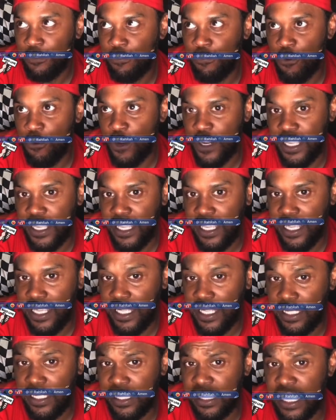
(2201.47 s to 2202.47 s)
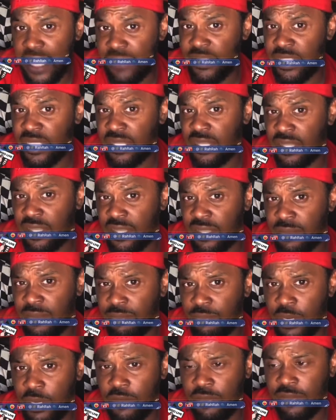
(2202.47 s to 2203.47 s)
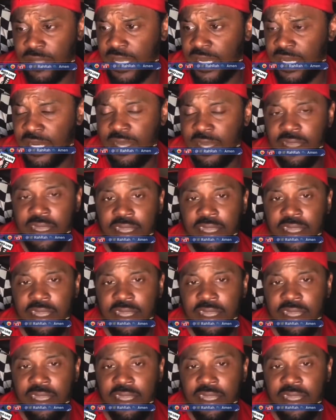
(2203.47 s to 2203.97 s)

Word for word: 47th birthday